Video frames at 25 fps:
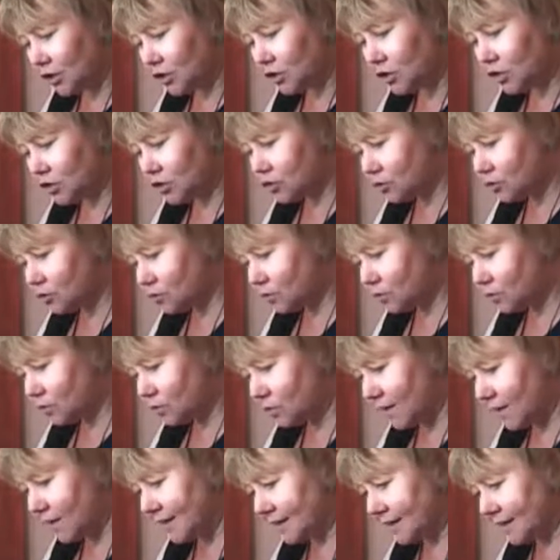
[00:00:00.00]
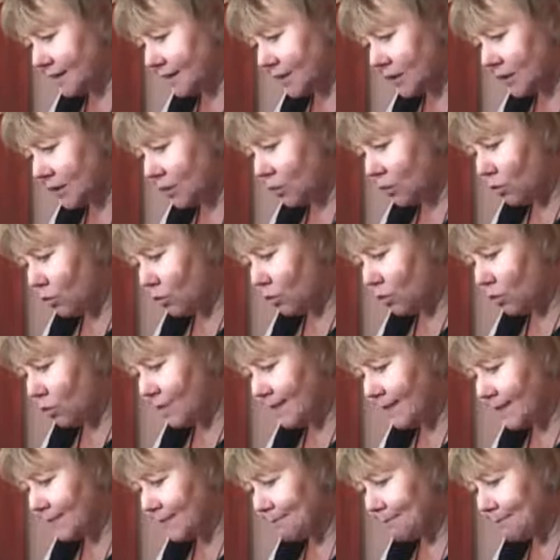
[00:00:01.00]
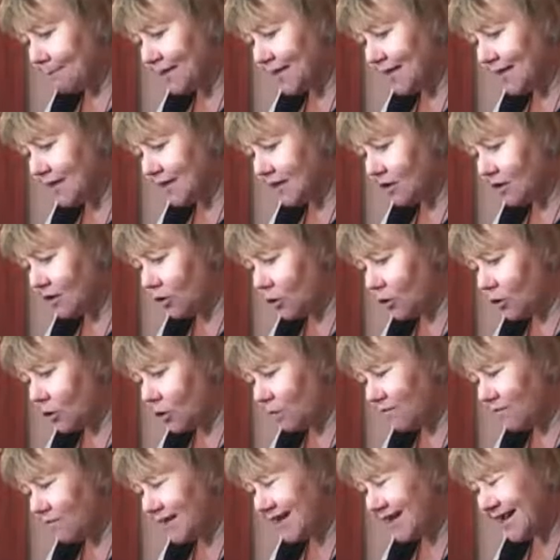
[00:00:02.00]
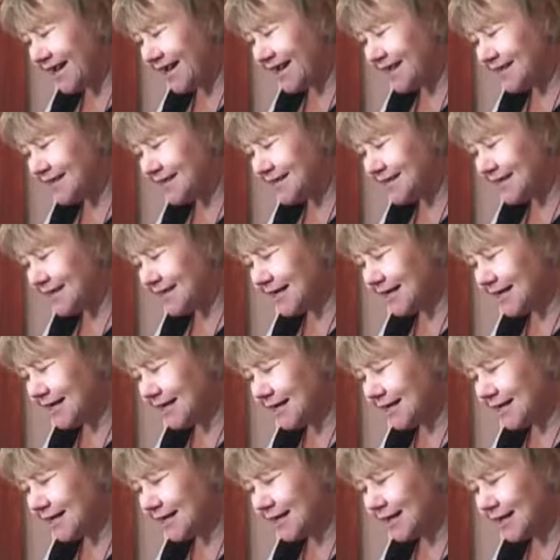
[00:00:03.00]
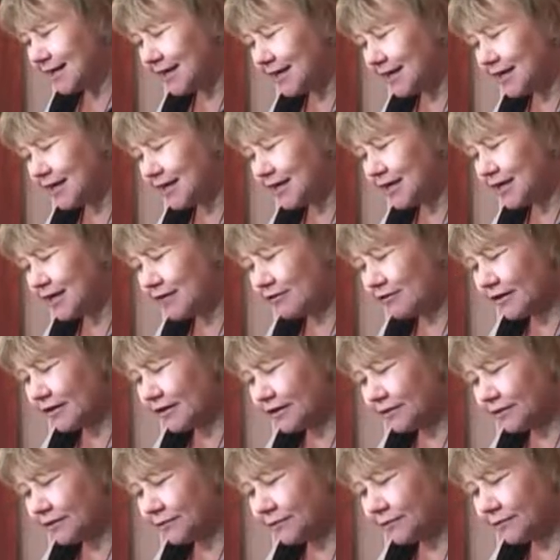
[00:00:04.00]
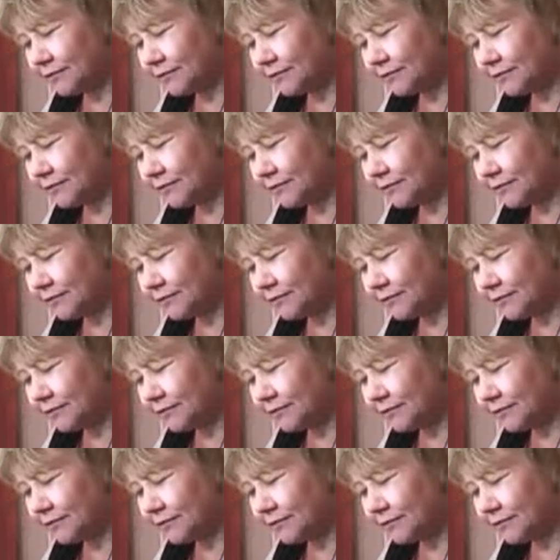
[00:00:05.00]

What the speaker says: short one, with the beak of a dark heron?